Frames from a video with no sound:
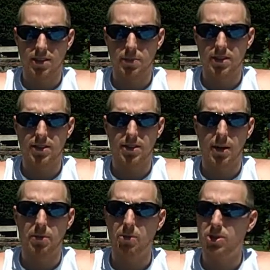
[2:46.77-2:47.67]
has been
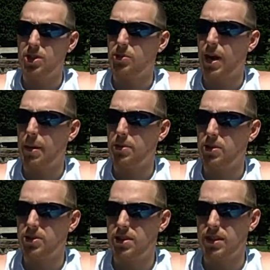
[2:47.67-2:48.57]
susceptible to
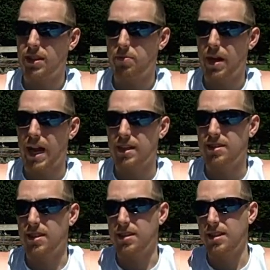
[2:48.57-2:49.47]
grapplers in the
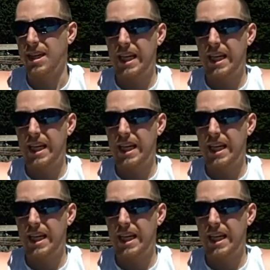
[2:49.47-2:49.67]
past, and